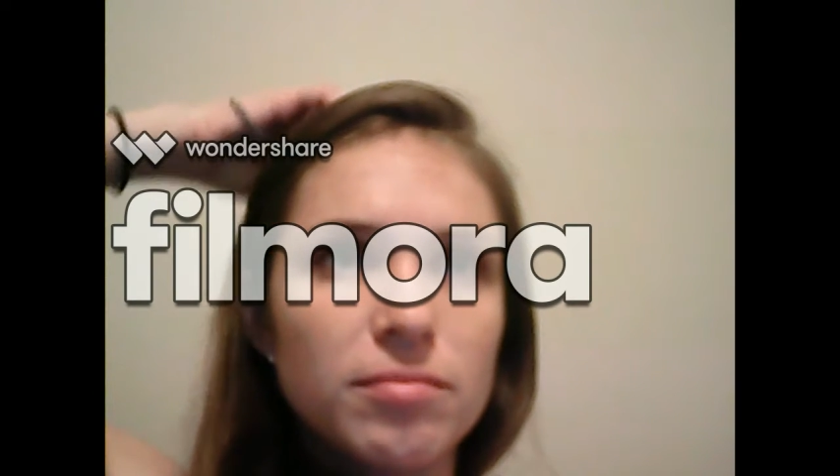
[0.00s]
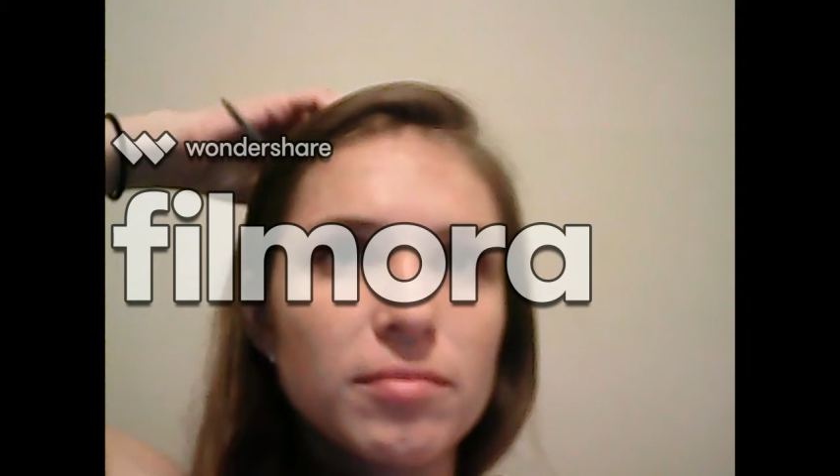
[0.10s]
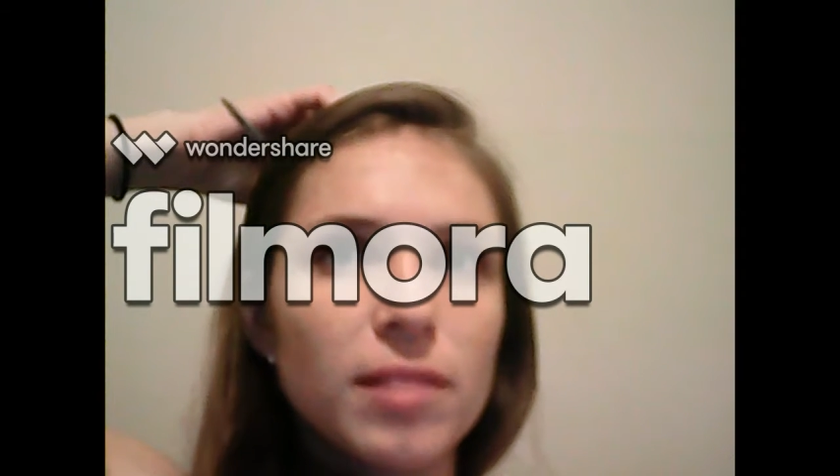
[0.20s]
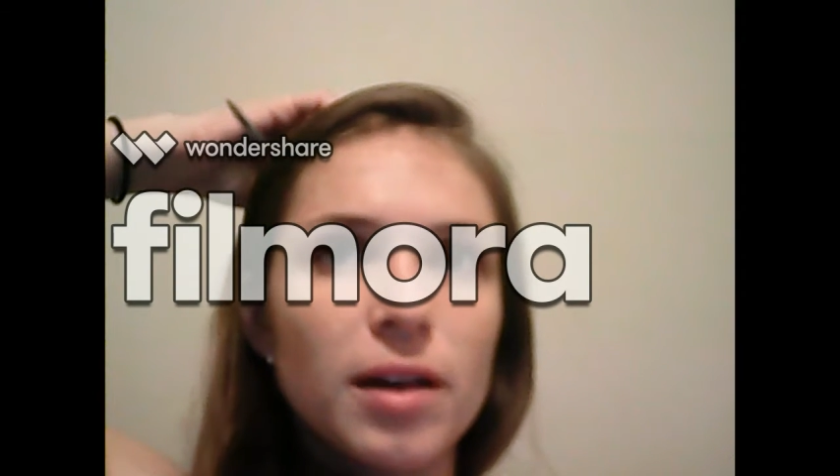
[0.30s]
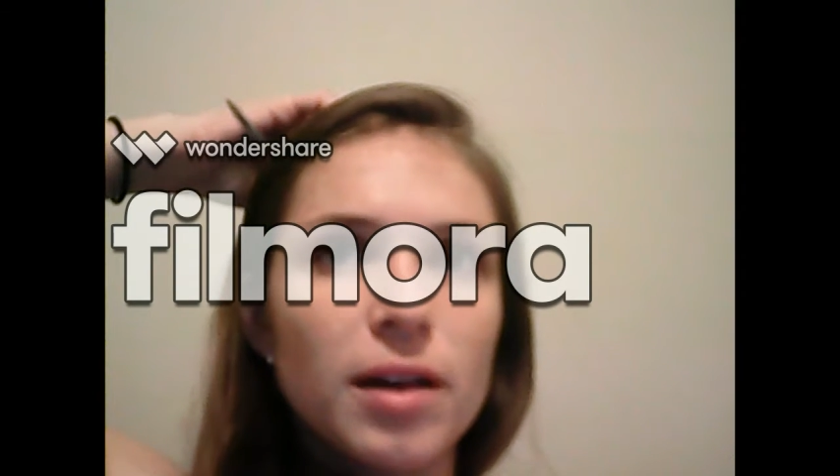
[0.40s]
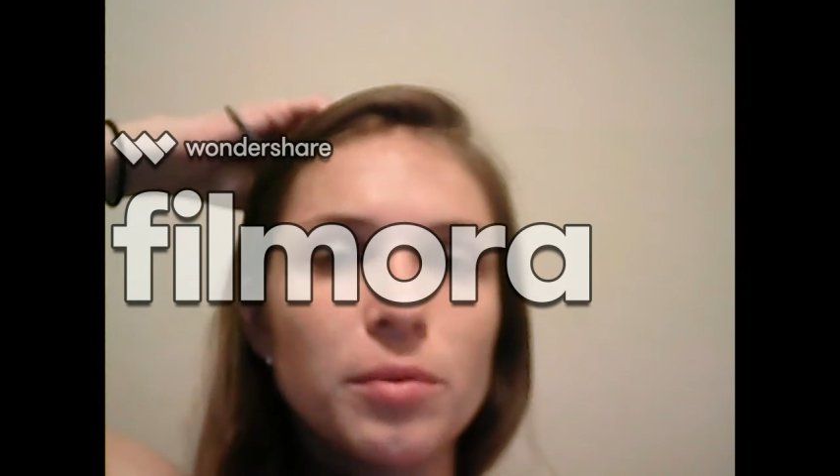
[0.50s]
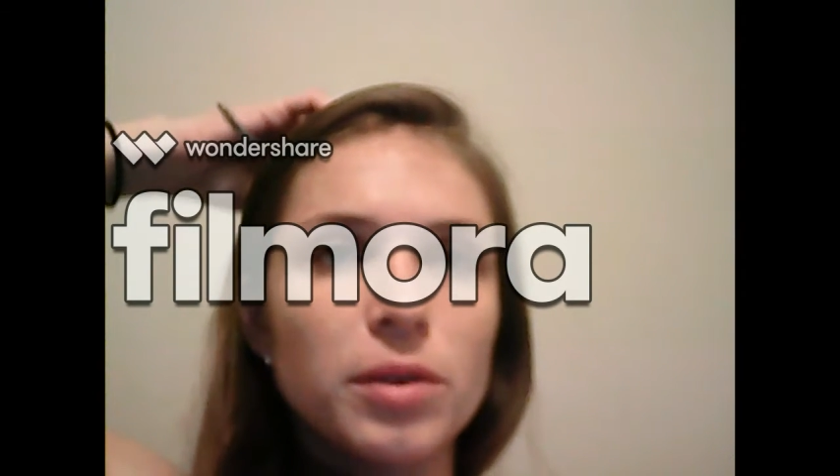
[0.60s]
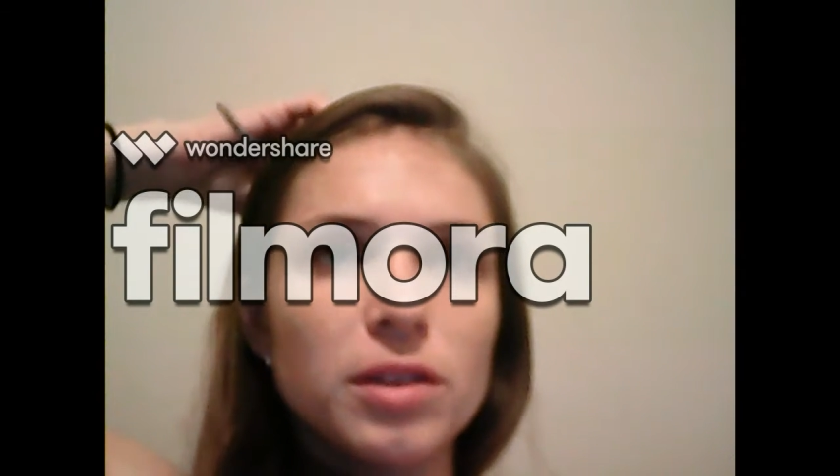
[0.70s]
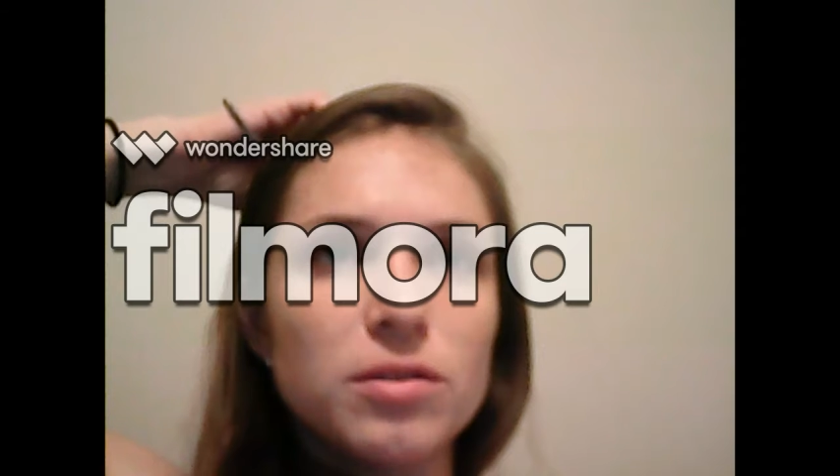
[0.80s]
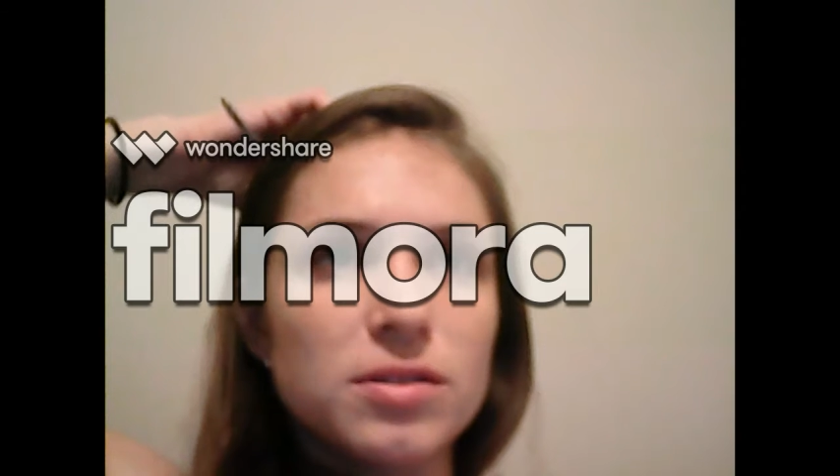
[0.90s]
I will
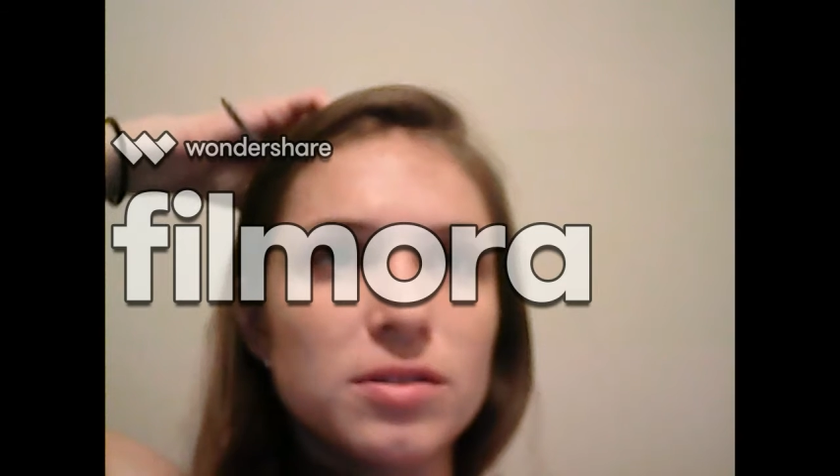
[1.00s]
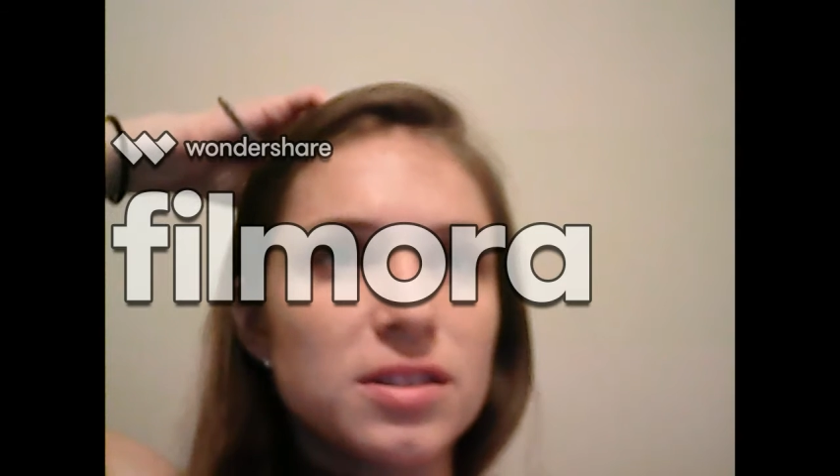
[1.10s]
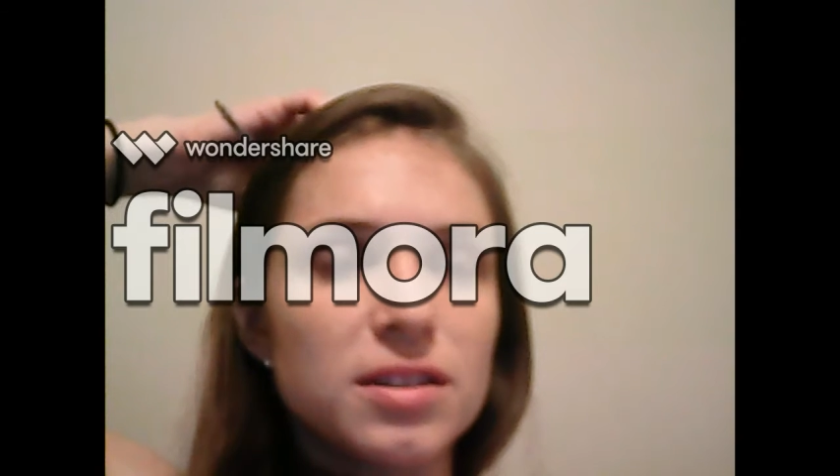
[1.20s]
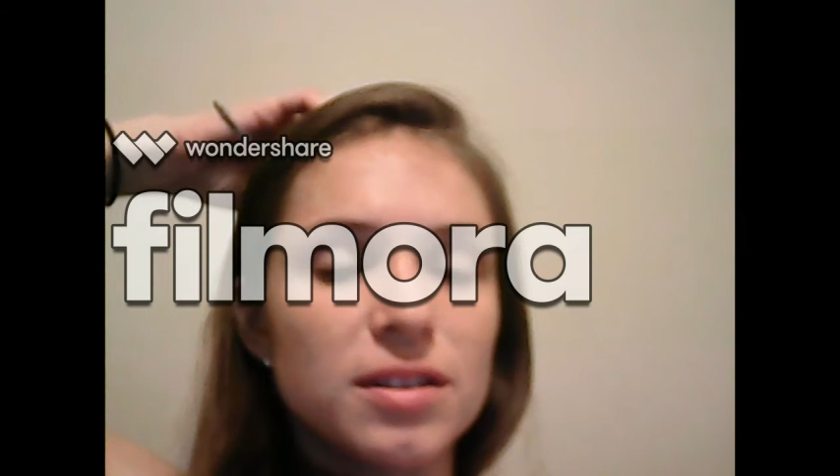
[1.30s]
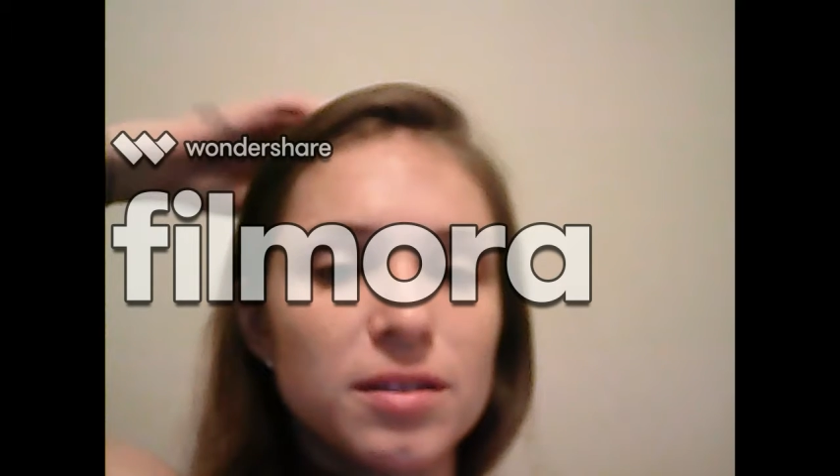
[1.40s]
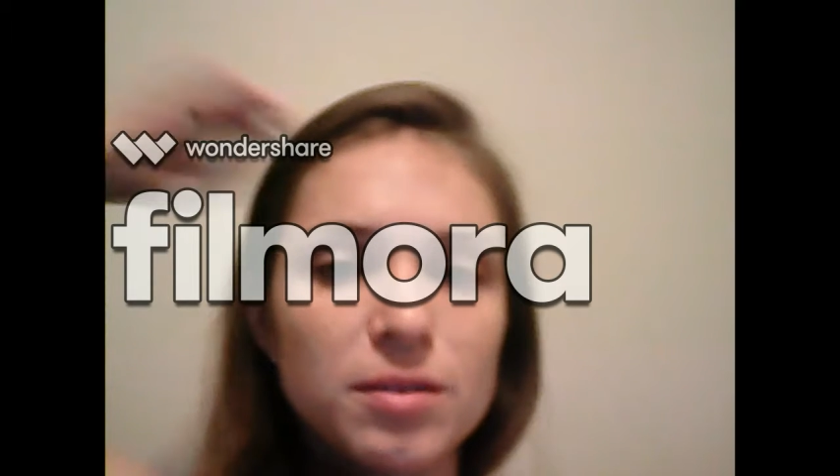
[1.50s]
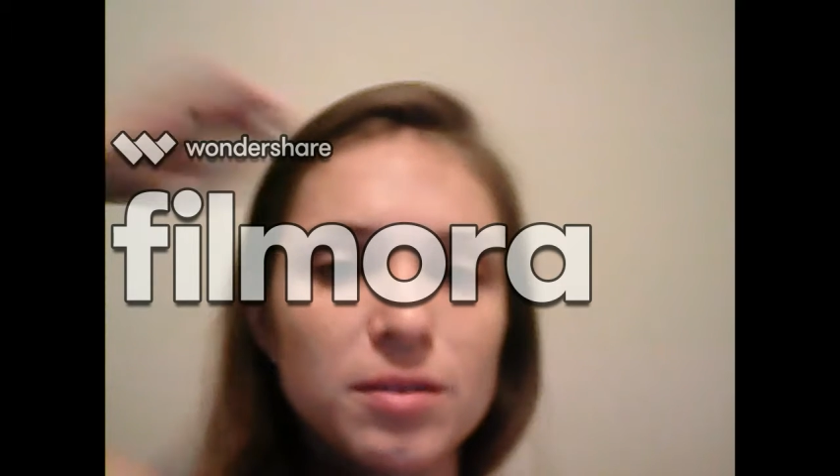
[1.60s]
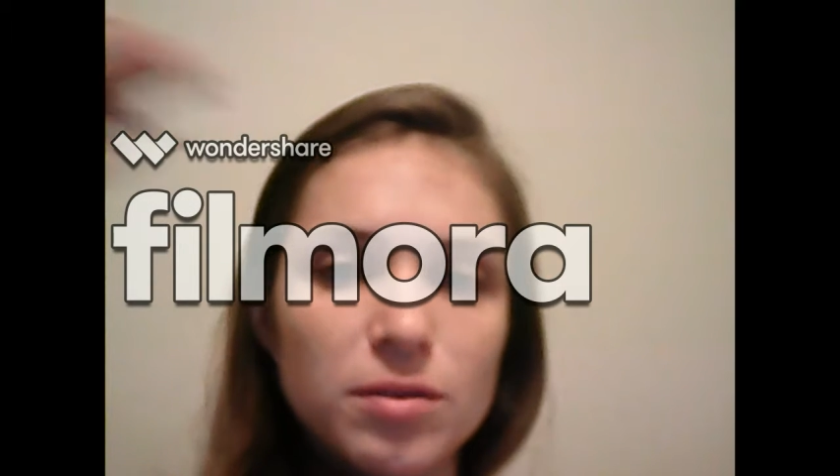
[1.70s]
use to